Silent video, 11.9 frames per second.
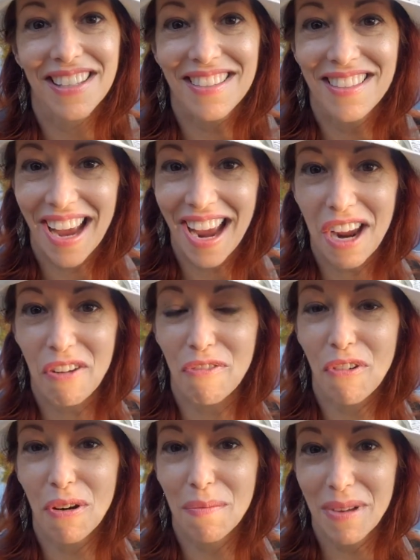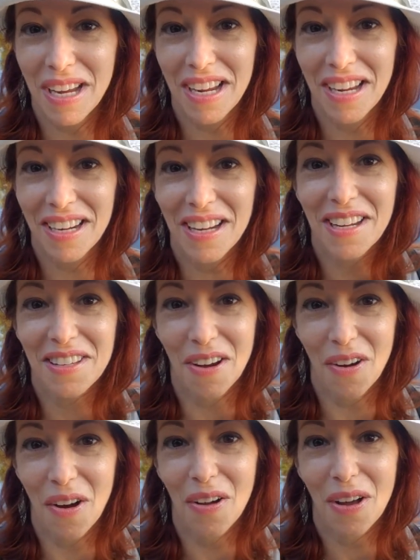today for me is
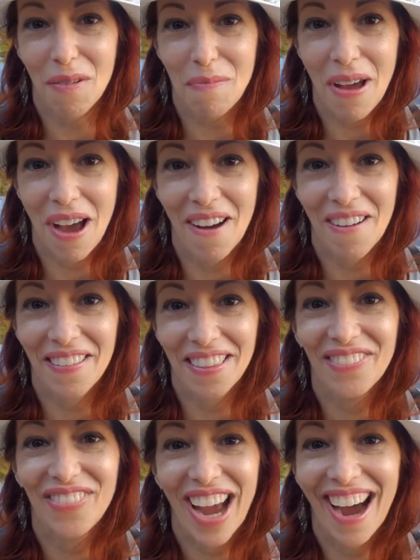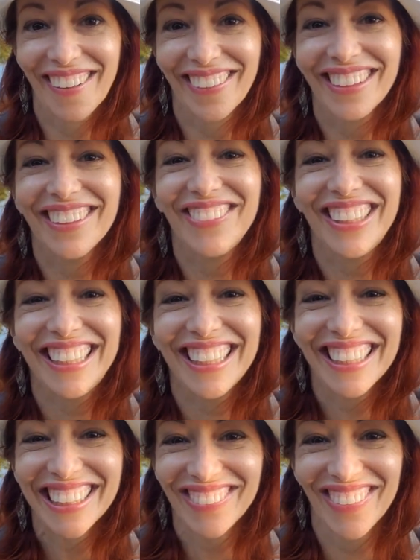all about the power of
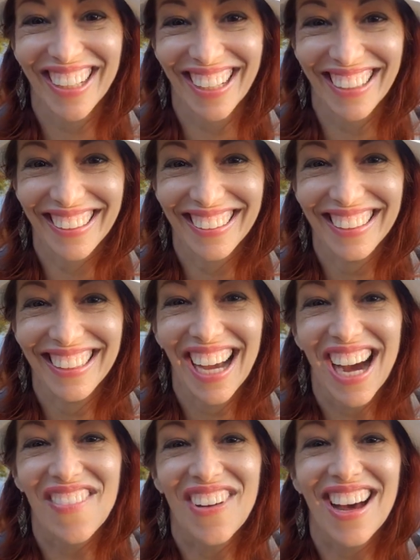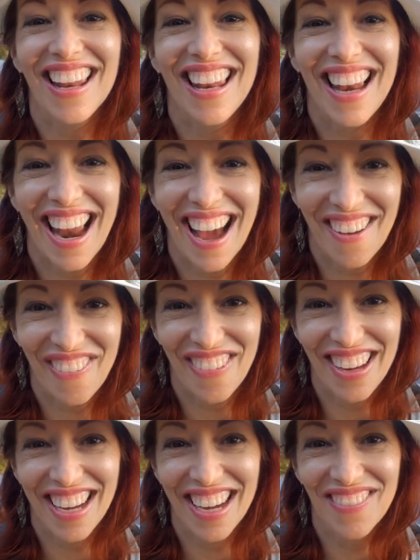humor, about
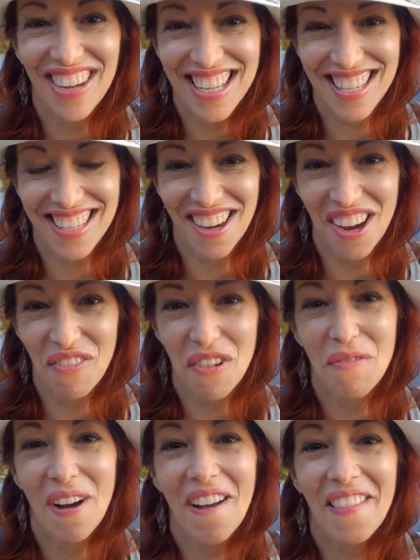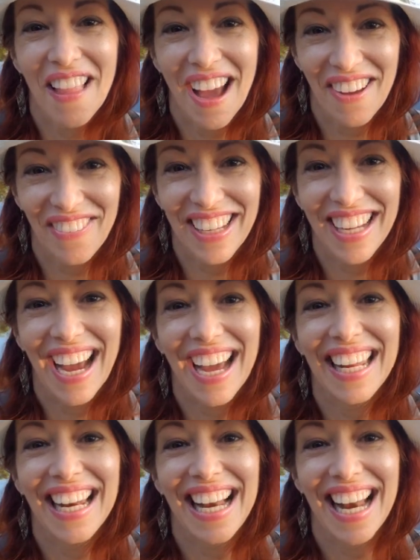laughing at myself, about laughing
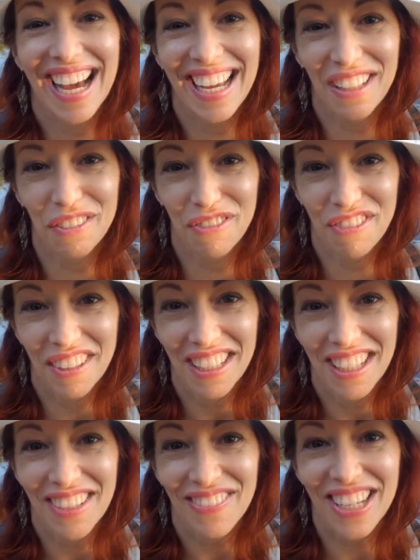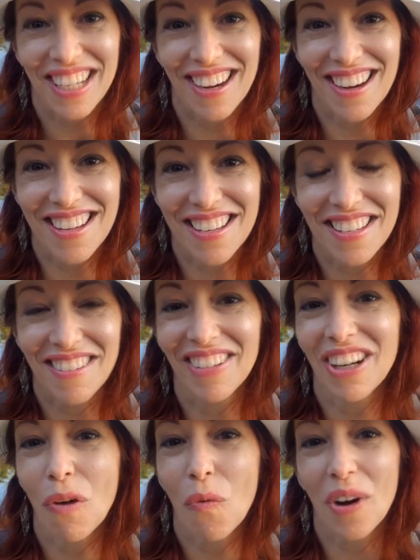at life. Because,
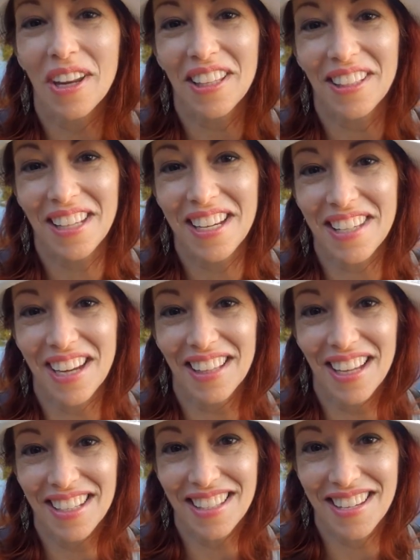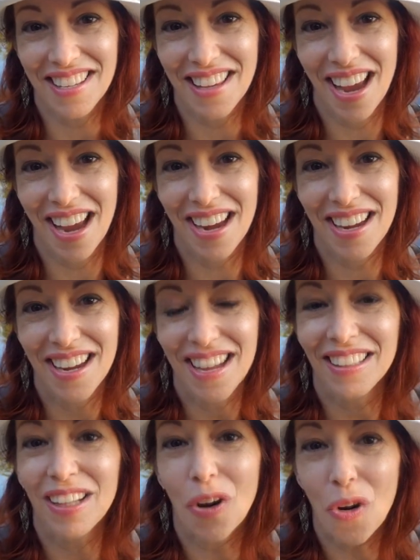you know, one of the things I like to say,
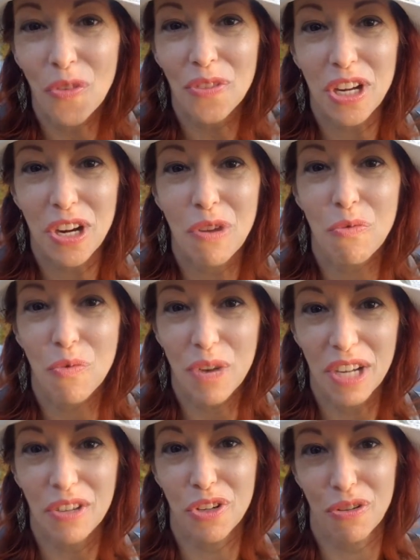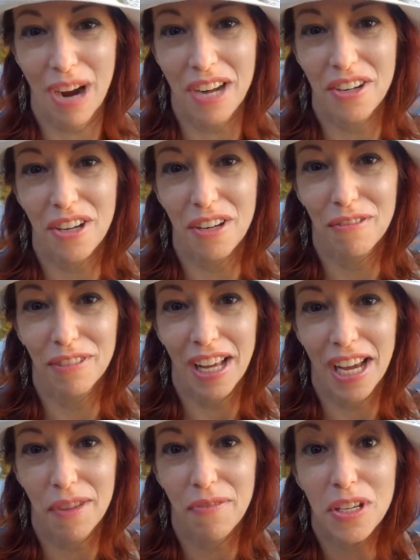the only real tragedy of
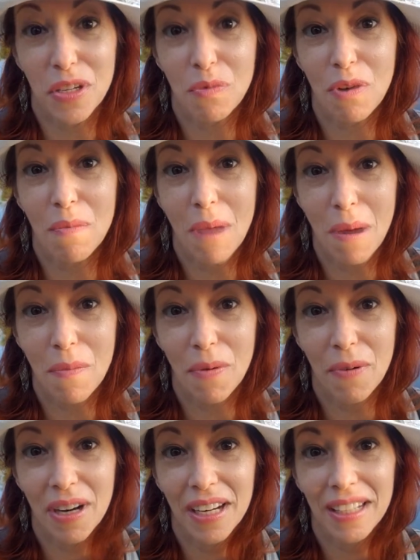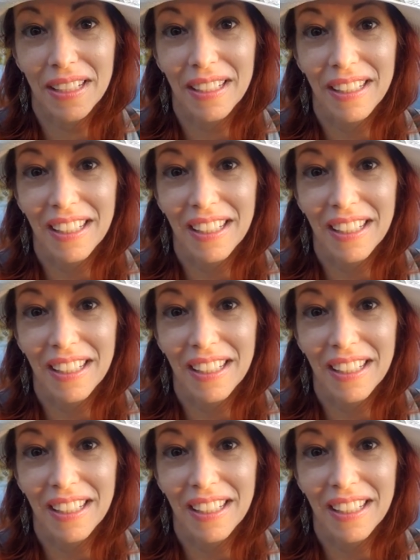life is remembering.